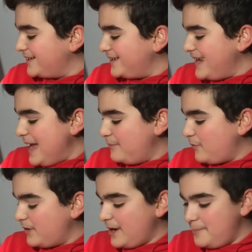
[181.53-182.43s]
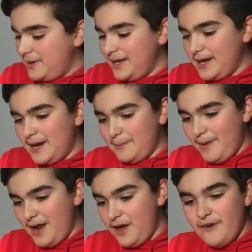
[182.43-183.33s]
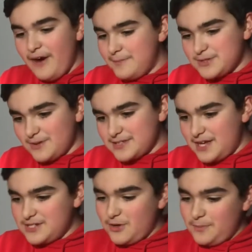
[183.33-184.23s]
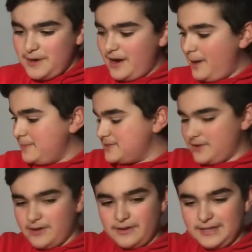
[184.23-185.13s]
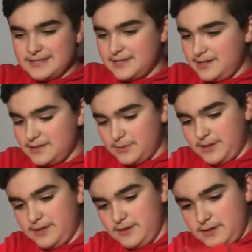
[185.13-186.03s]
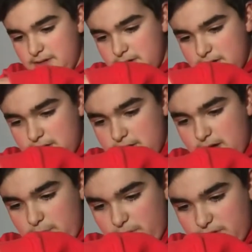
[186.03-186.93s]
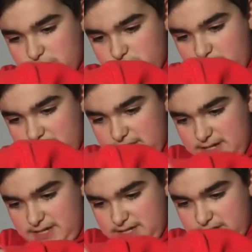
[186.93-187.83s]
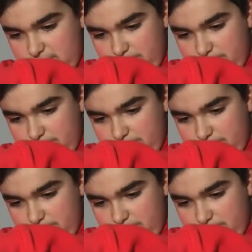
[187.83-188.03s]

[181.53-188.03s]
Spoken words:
name for a company, but I'm so excited to open it up, so let's head into it. We'll go straight in here.